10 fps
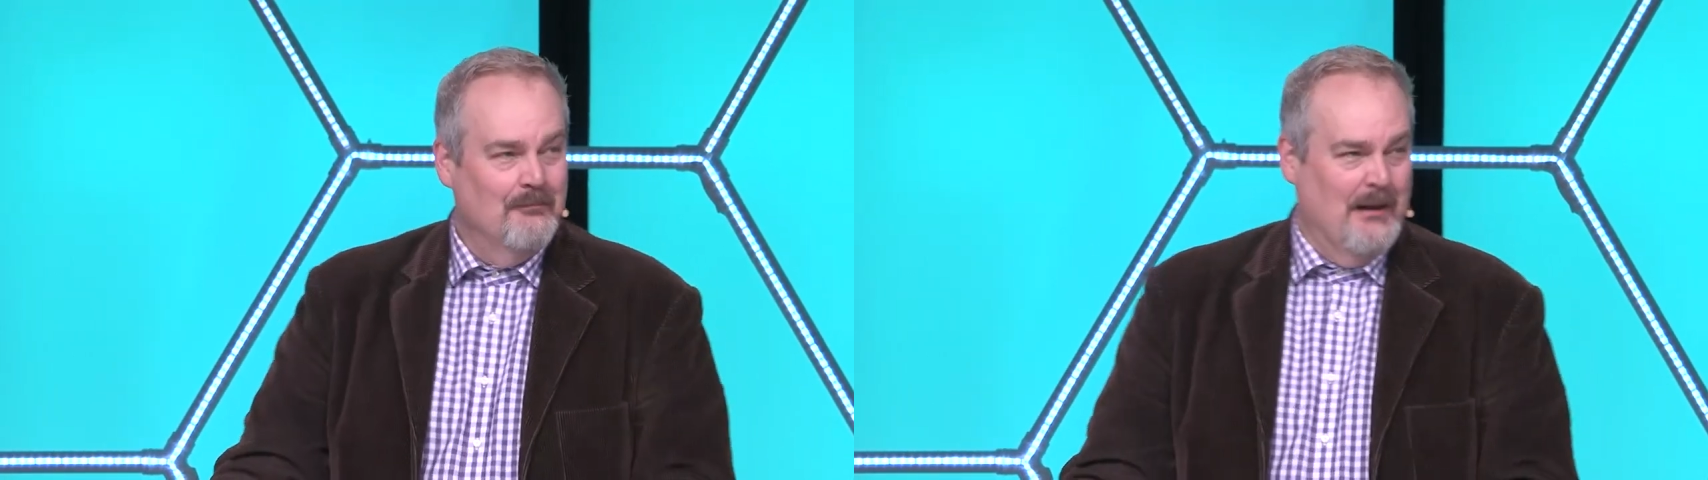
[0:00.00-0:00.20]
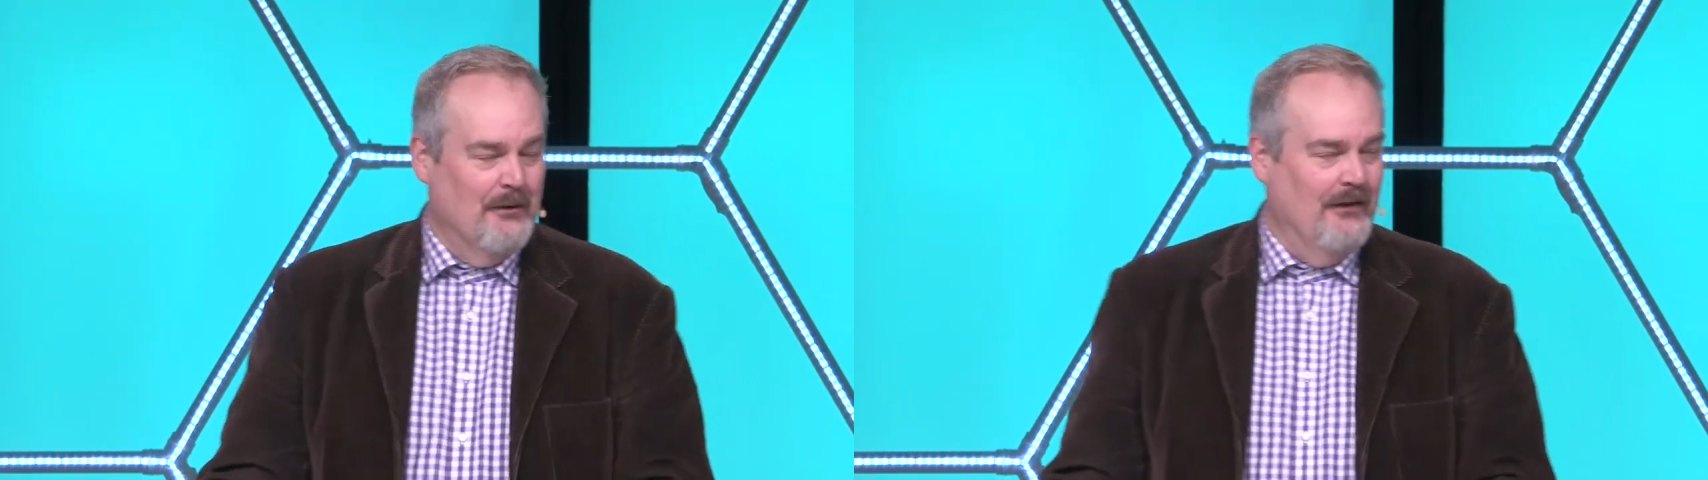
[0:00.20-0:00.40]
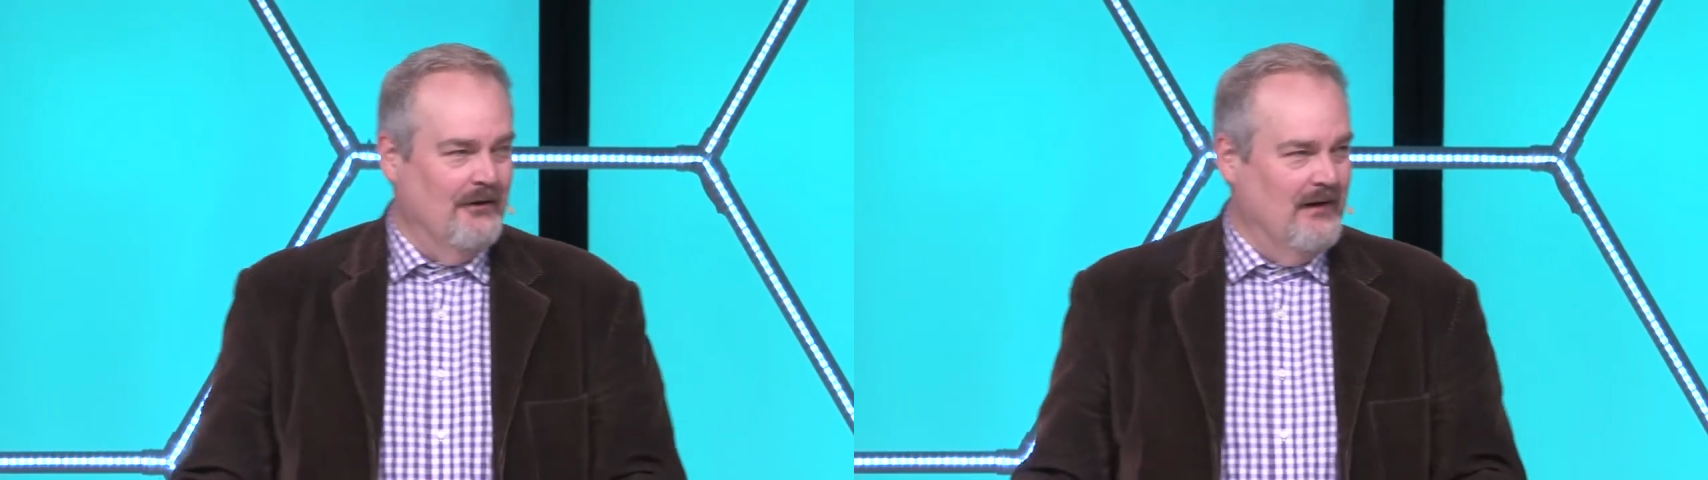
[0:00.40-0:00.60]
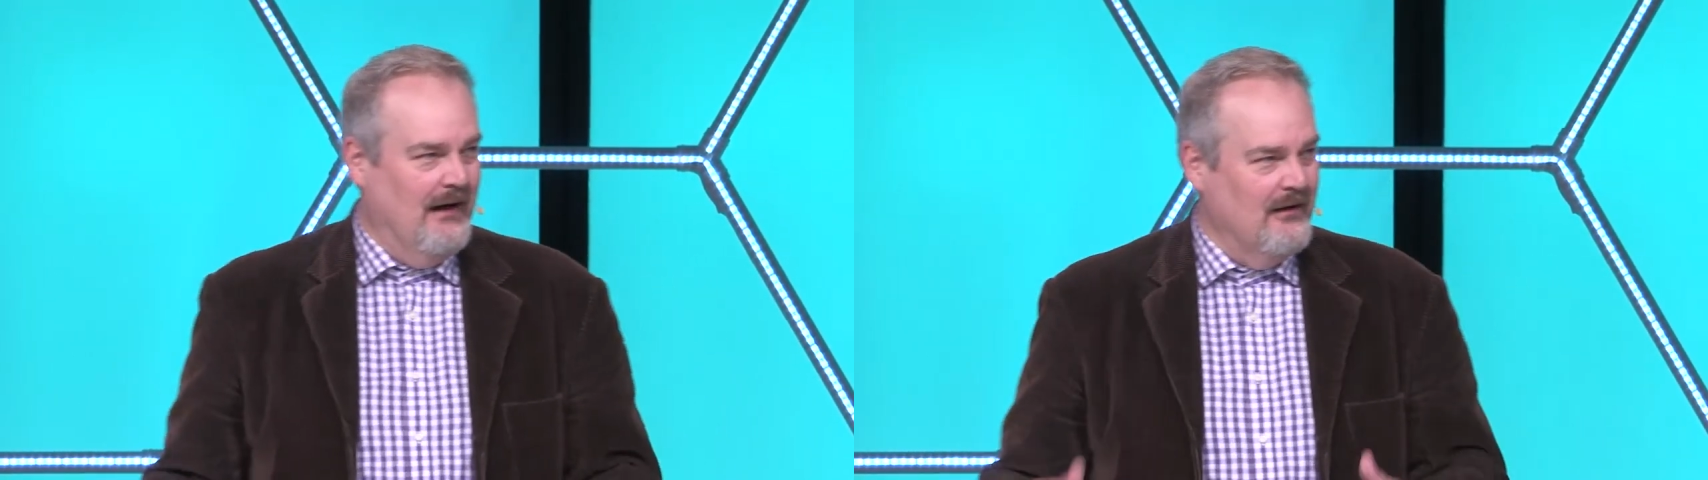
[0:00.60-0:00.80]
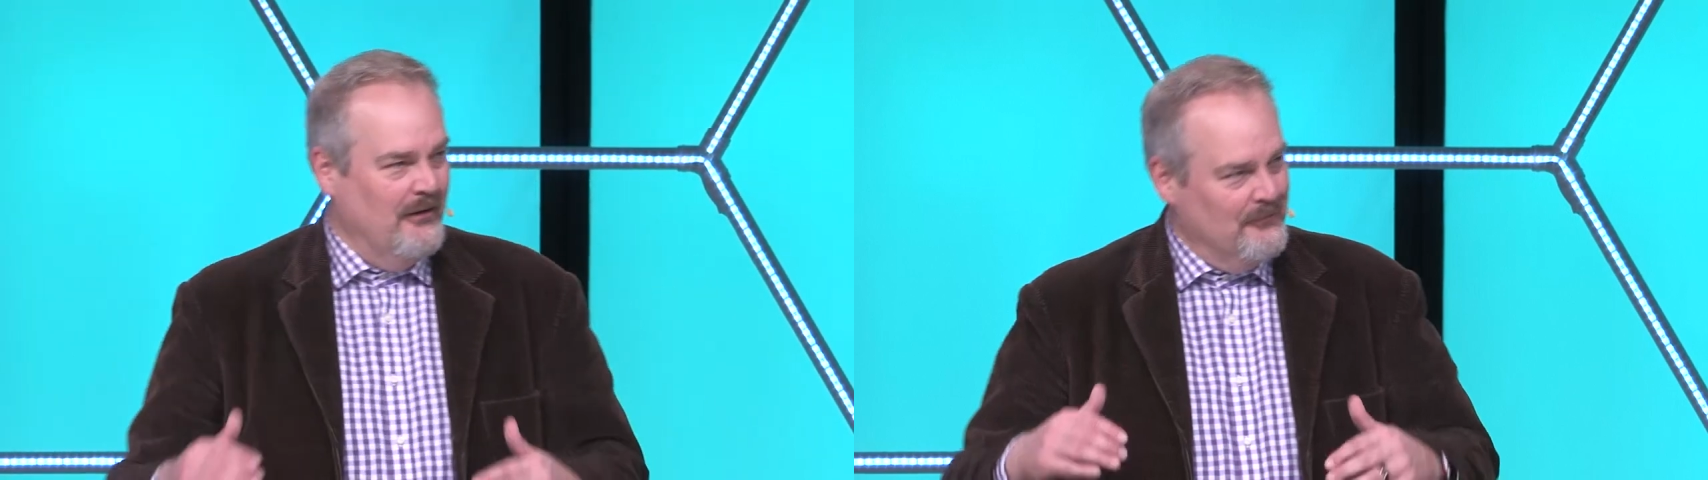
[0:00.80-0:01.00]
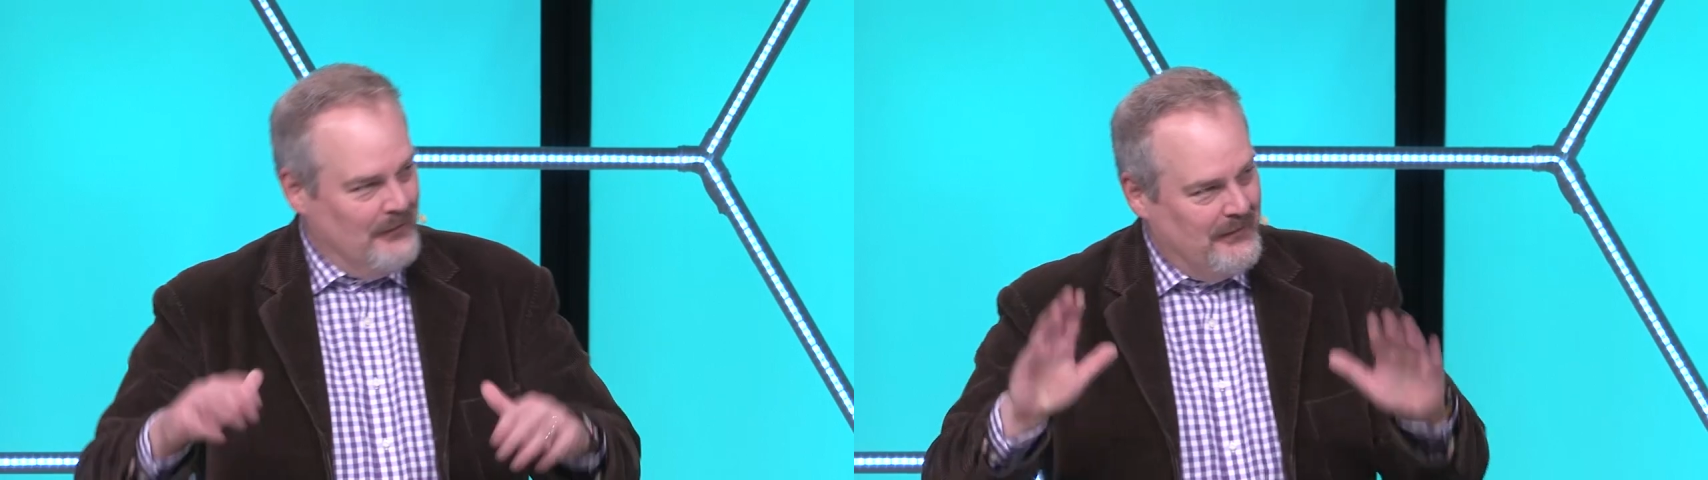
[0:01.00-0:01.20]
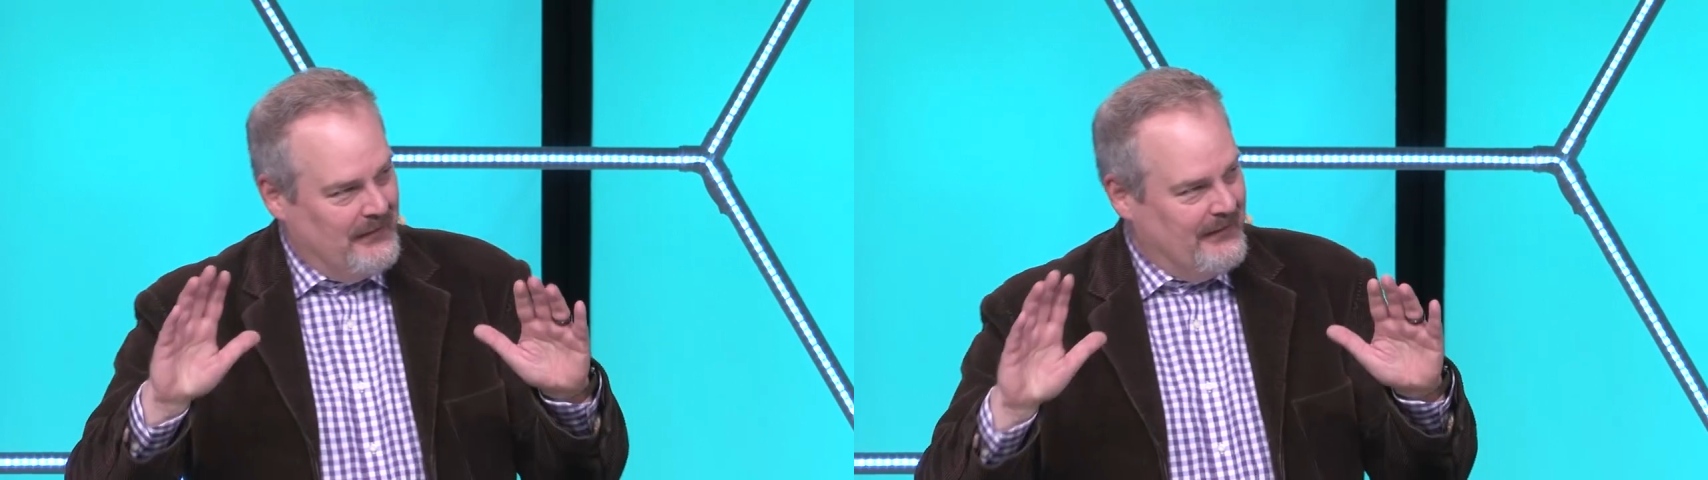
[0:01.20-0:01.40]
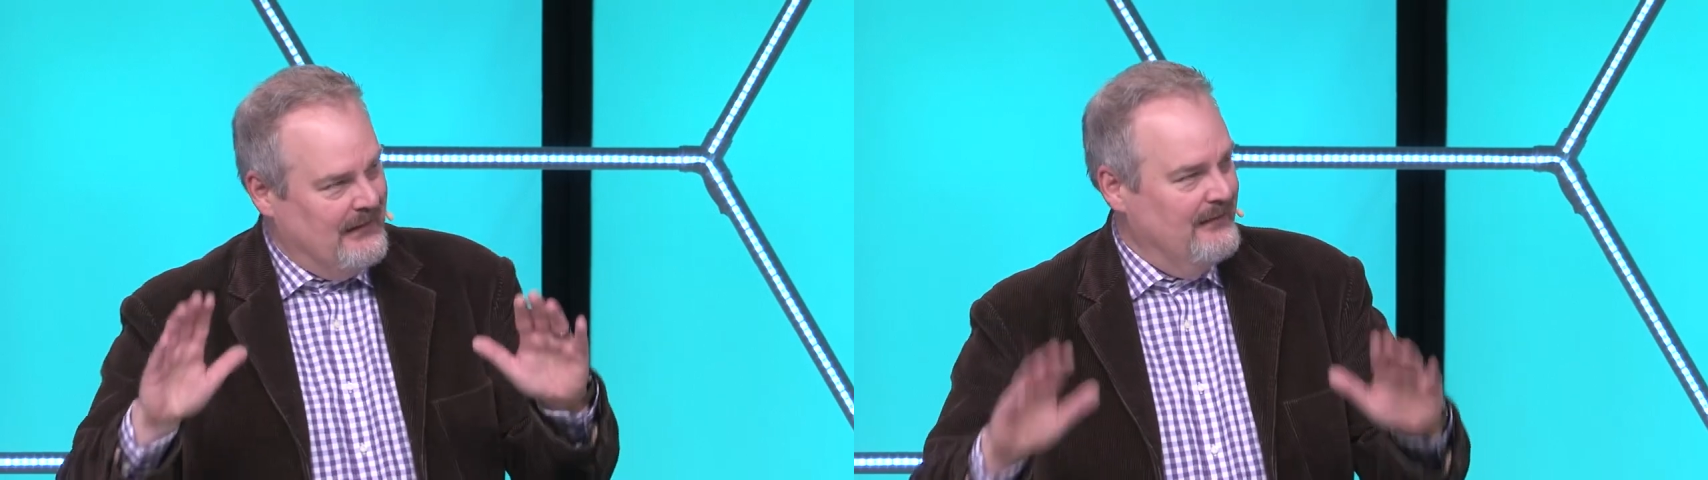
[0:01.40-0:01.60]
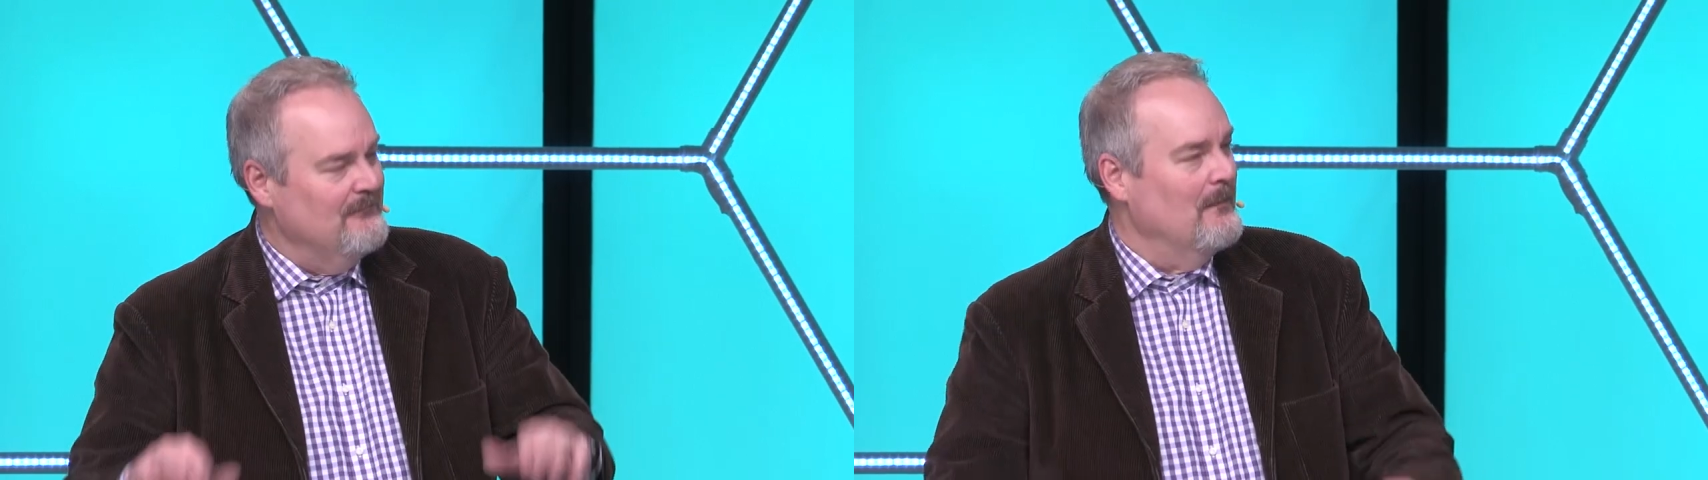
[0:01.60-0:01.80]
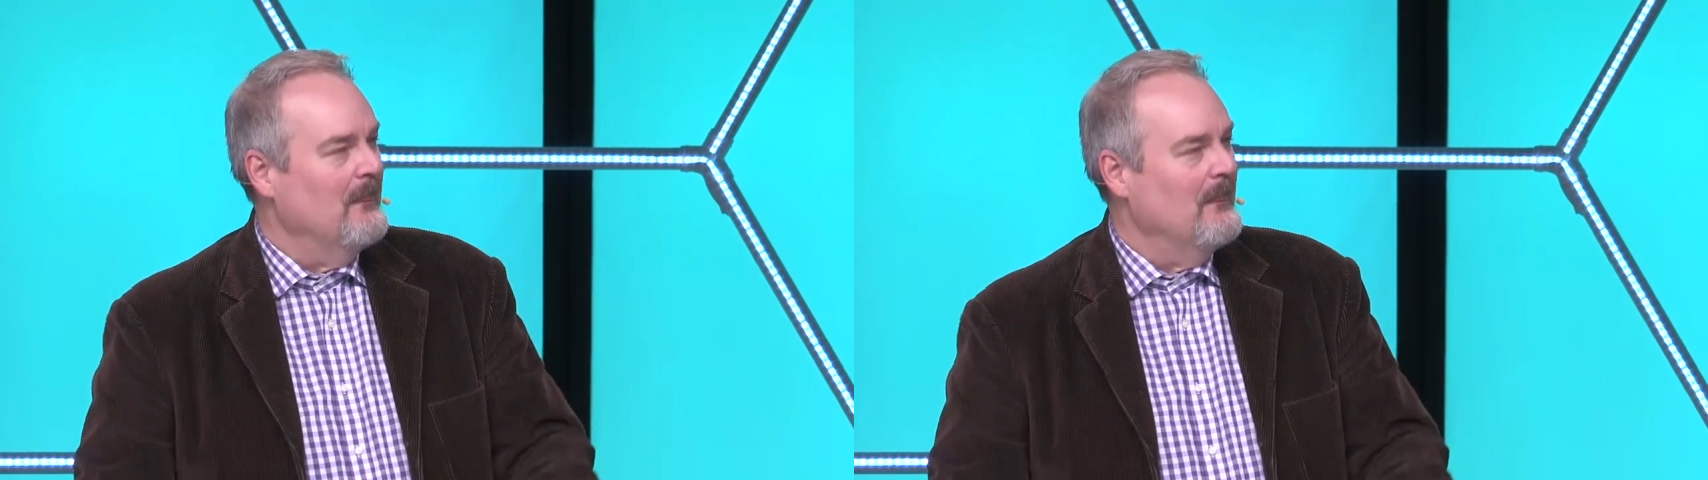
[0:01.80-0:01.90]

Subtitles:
My brother and I come rolling in.